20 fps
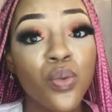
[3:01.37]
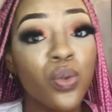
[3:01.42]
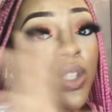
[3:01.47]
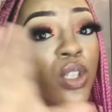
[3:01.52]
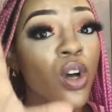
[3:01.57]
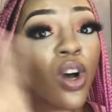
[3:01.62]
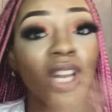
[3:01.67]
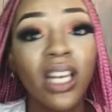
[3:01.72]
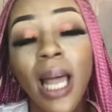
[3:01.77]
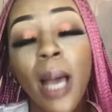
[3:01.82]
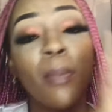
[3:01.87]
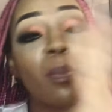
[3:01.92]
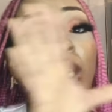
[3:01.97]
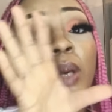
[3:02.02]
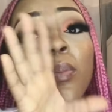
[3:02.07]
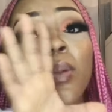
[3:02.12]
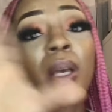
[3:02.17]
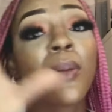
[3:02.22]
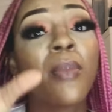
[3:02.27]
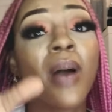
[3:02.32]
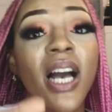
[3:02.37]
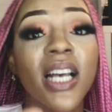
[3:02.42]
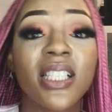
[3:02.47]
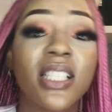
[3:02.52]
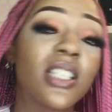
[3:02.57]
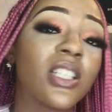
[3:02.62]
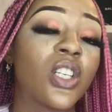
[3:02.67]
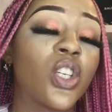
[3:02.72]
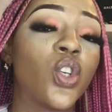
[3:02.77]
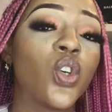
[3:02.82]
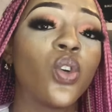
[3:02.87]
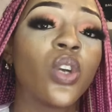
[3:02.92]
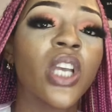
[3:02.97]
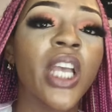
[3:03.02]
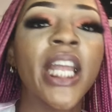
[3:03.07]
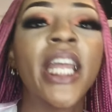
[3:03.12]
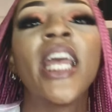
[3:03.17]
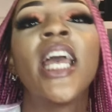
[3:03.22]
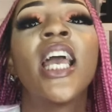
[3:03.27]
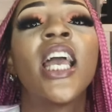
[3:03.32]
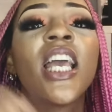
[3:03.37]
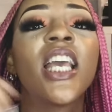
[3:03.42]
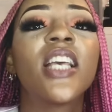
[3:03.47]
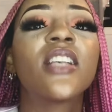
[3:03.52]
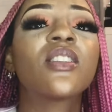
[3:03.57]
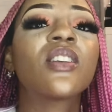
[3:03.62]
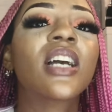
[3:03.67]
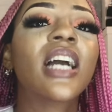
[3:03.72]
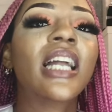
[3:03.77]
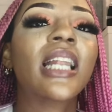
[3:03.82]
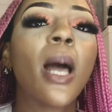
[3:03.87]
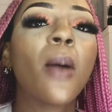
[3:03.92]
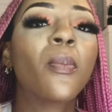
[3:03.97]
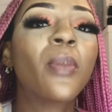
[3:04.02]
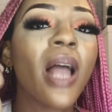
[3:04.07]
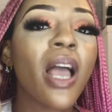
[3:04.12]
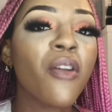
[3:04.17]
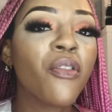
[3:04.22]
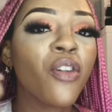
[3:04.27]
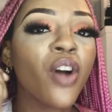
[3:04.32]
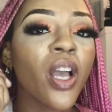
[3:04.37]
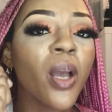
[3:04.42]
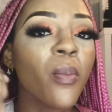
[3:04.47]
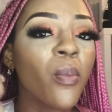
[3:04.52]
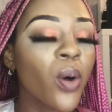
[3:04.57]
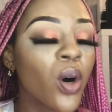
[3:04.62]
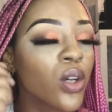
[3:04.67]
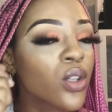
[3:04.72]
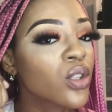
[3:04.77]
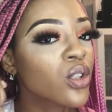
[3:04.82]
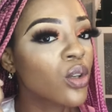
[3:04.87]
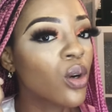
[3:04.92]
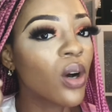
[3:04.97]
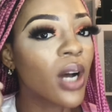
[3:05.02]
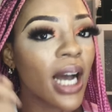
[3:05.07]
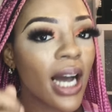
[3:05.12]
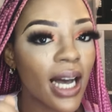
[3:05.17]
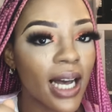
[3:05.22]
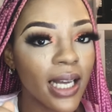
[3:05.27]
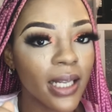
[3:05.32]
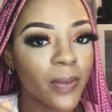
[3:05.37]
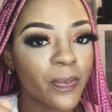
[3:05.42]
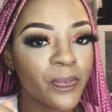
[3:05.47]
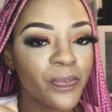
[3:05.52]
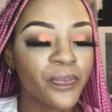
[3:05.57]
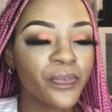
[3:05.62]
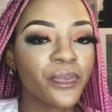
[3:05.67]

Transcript: with other big banks in the UK, is you can apply for a Monzo card.